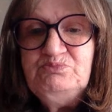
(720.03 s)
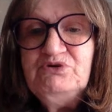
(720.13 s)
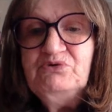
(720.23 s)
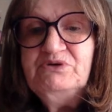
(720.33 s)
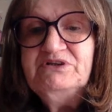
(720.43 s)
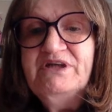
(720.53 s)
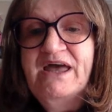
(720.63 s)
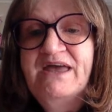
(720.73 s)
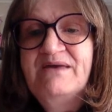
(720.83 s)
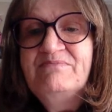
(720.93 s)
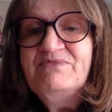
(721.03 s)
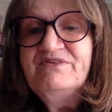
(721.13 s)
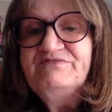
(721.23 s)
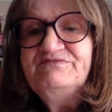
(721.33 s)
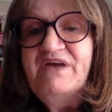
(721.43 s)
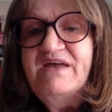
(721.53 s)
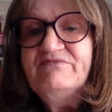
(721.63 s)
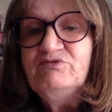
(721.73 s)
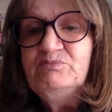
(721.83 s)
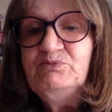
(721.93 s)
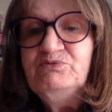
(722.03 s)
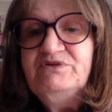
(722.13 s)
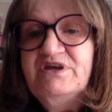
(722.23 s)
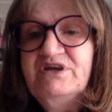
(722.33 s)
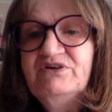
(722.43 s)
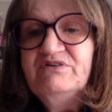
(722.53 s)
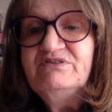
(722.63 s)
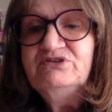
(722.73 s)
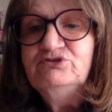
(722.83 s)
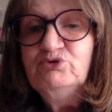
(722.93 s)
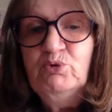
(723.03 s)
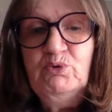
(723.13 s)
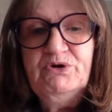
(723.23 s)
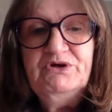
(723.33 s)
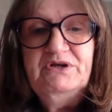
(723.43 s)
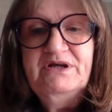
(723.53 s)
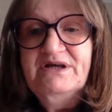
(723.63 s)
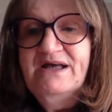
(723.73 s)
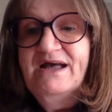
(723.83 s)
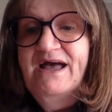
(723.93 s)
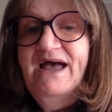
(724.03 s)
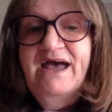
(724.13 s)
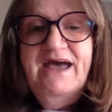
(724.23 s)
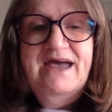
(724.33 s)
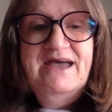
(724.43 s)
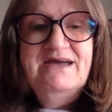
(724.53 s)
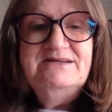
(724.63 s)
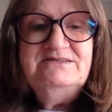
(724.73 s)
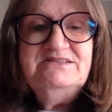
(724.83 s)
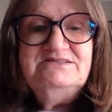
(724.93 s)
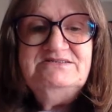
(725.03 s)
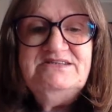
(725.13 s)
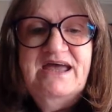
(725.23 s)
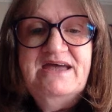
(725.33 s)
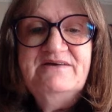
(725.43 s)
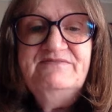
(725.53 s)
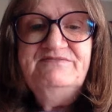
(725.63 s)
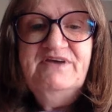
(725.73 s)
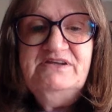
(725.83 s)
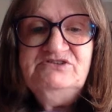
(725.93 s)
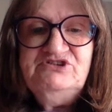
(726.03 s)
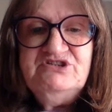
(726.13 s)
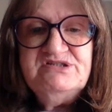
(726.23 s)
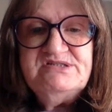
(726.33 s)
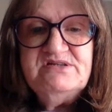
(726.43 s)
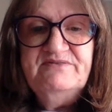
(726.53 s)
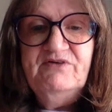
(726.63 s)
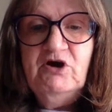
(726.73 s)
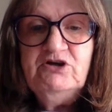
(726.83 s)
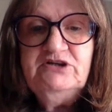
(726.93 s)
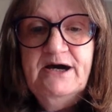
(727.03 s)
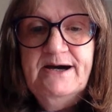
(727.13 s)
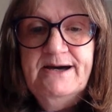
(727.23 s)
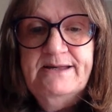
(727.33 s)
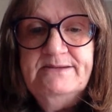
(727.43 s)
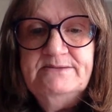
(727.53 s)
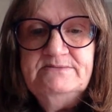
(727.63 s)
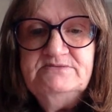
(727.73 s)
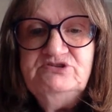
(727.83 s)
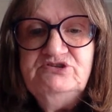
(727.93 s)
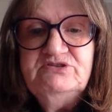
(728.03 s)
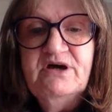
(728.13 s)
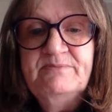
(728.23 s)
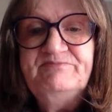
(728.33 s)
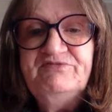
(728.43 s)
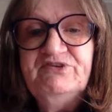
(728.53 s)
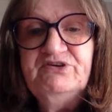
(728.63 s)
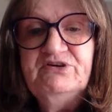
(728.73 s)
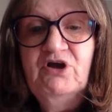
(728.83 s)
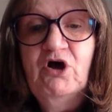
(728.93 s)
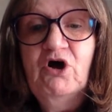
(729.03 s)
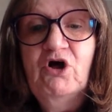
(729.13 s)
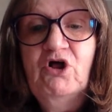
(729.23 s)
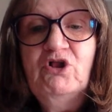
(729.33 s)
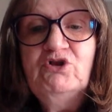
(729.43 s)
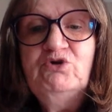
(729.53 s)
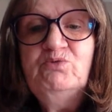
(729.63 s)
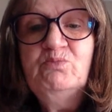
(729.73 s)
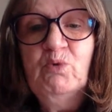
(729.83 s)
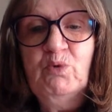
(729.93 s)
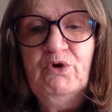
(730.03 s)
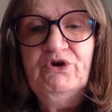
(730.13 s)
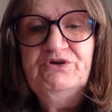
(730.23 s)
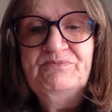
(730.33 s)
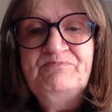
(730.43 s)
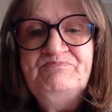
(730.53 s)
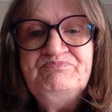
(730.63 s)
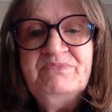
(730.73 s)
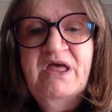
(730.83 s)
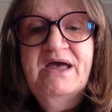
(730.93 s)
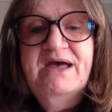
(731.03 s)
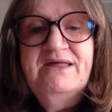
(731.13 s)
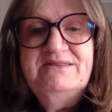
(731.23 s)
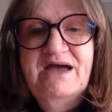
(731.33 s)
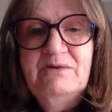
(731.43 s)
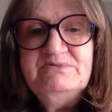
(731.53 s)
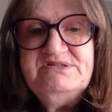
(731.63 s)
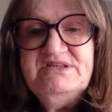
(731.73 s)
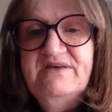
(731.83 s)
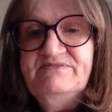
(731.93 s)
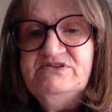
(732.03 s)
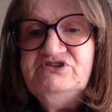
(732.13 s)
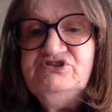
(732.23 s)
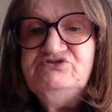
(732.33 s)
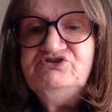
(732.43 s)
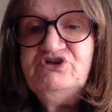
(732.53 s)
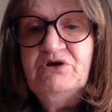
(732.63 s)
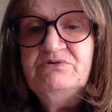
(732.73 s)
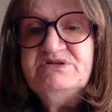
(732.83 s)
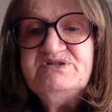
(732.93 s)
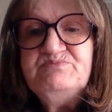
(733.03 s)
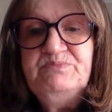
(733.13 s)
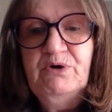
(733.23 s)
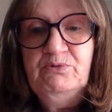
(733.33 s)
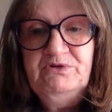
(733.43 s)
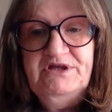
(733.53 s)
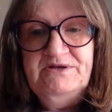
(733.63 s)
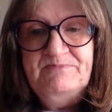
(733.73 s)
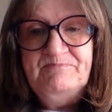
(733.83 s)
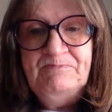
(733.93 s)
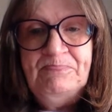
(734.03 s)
proclaim the favorable year of the Lord and the day of vengeance of our God, to comfort all who mourn. And that was given to Jonas Bolin.